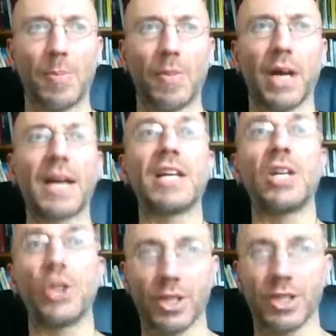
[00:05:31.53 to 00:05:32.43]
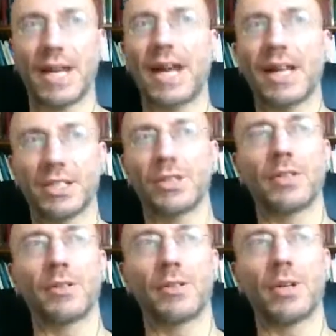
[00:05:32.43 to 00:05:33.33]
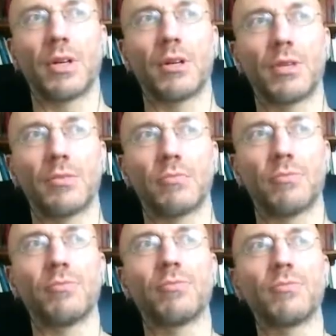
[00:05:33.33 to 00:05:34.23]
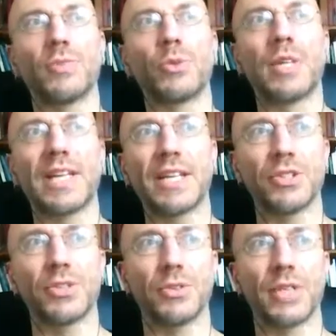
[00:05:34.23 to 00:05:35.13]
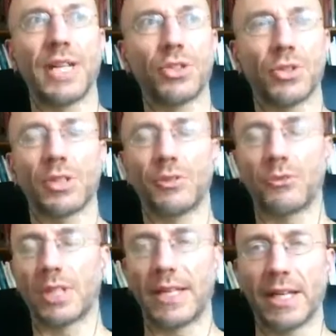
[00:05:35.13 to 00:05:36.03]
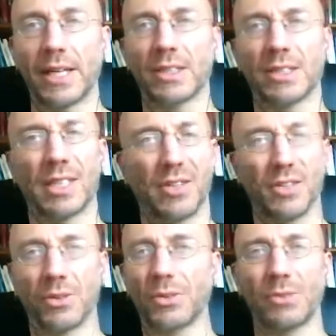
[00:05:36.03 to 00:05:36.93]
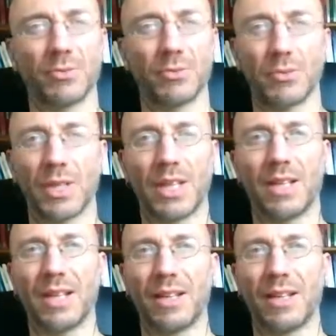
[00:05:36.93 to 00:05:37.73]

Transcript: I looked at relations to nature differently and thought, well,